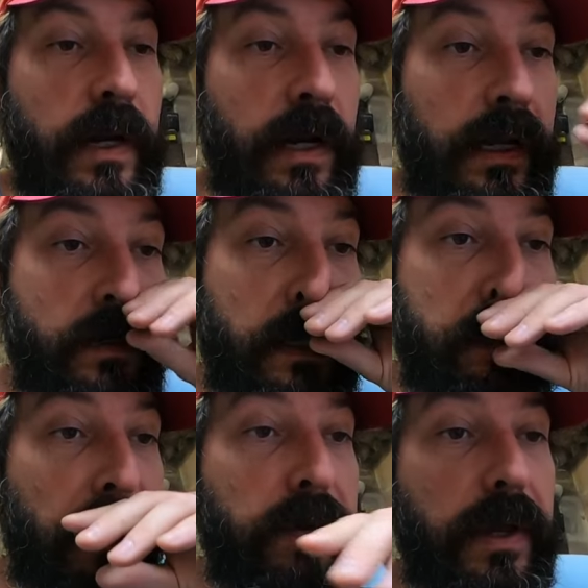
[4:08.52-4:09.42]
so I can actually
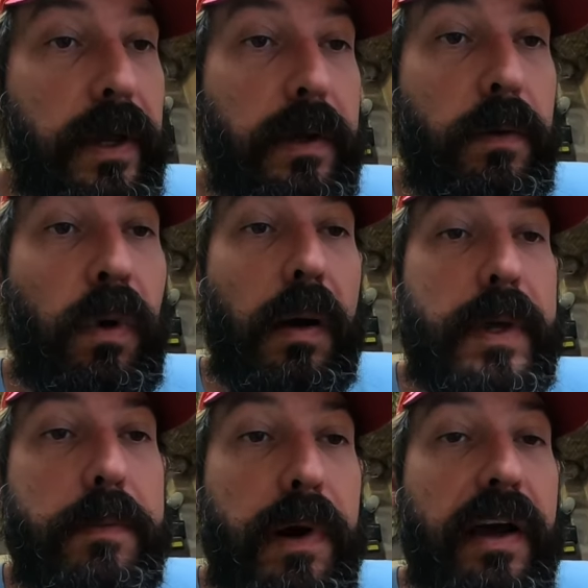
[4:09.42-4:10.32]
show you what I
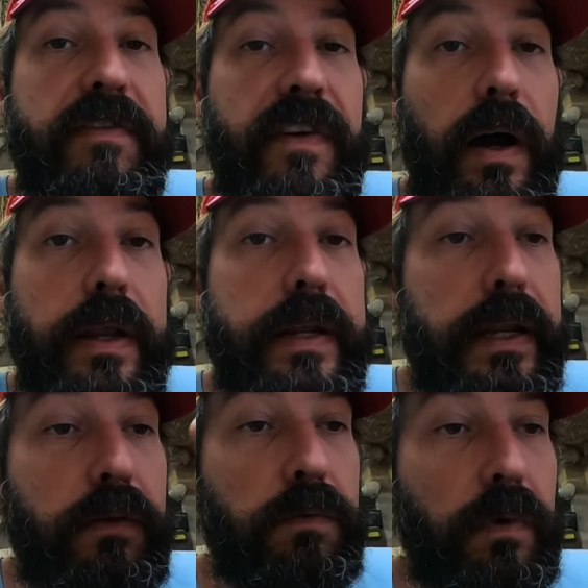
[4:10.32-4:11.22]
mean by
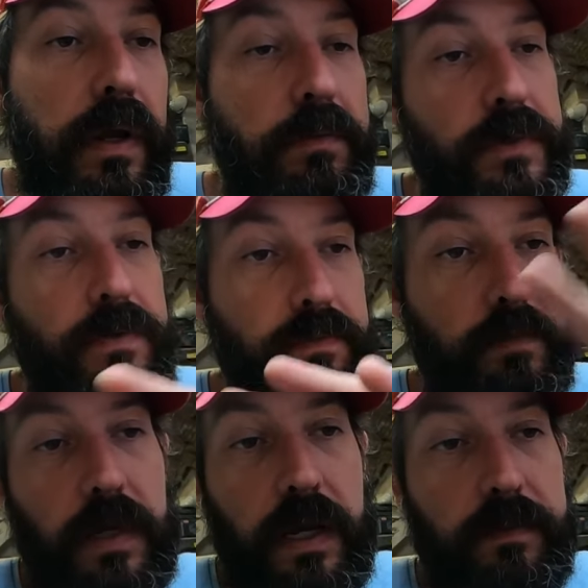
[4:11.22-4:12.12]
finding ribs.
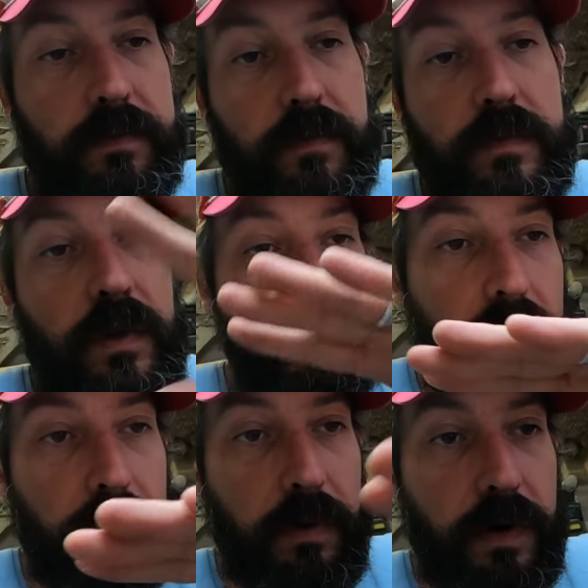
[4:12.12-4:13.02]
Yeah, so
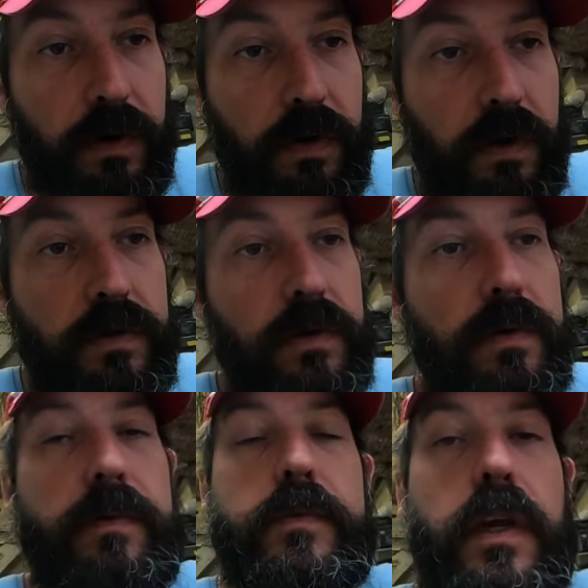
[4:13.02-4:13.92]
when I'm going across,
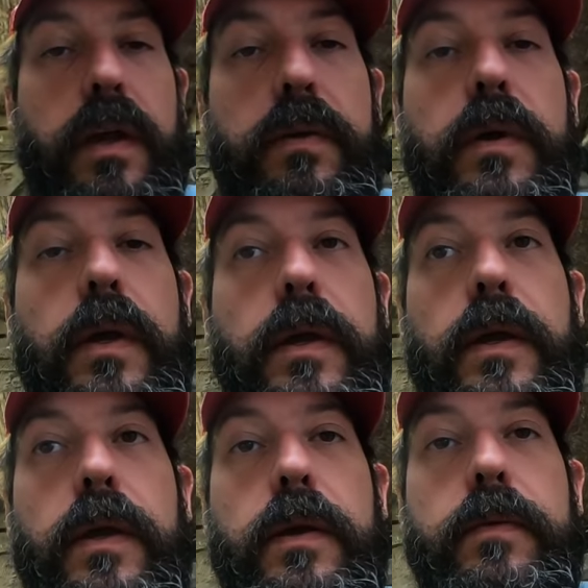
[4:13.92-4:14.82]
so
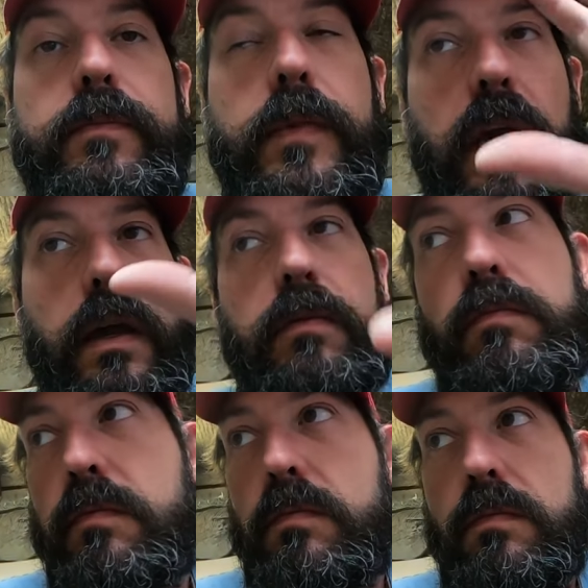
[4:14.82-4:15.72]
yeah,
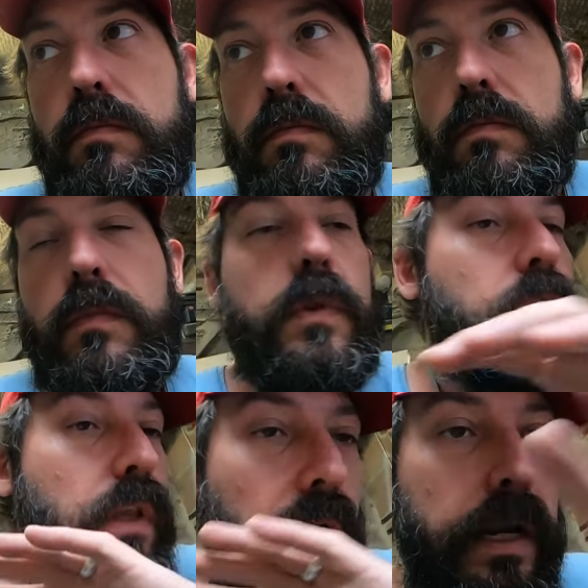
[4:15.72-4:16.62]

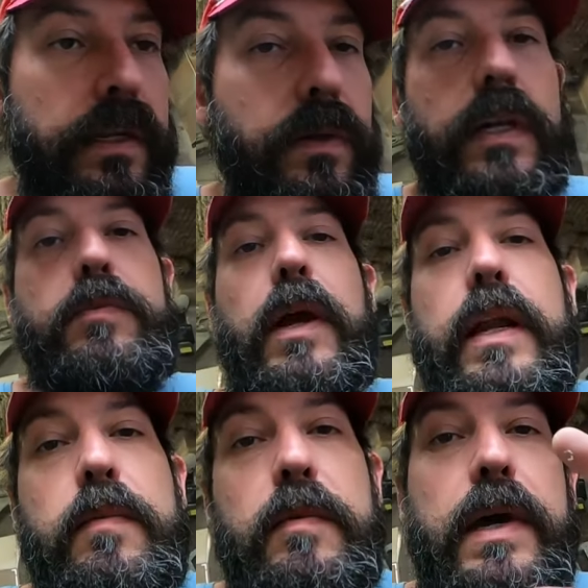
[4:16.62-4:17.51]
I need to
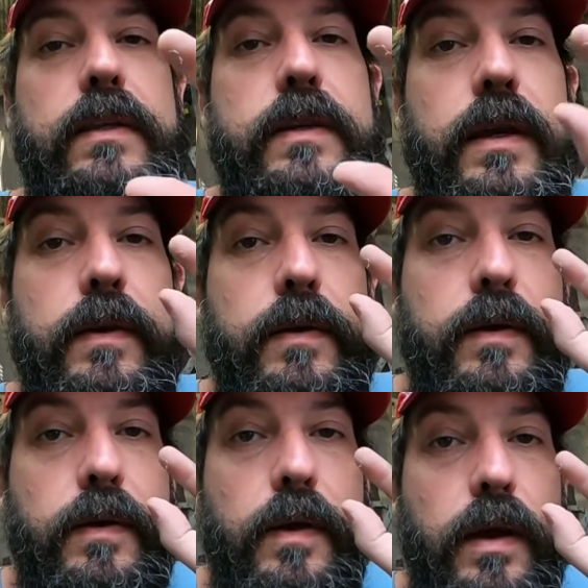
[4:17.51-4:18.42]
explain it a bit better.
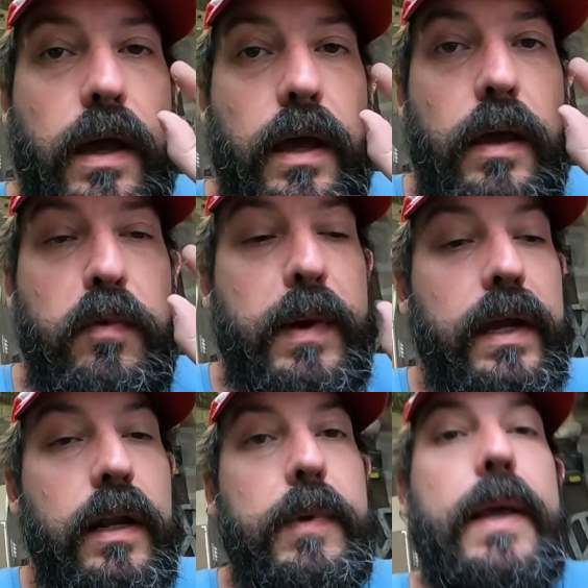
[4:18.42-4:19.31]
I'll be
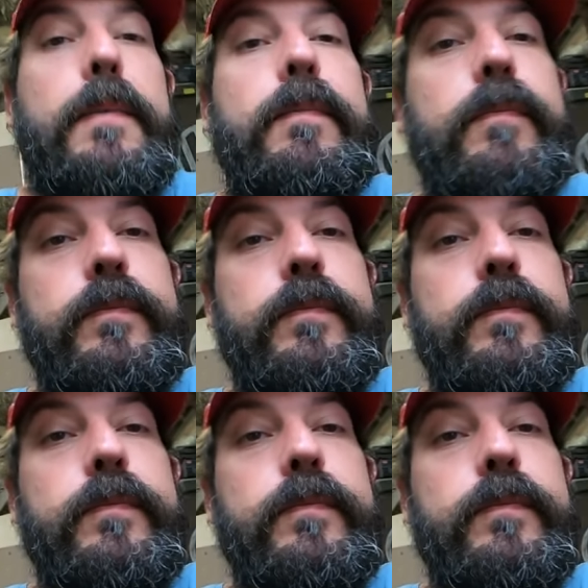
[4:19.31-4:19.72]
back in a minute.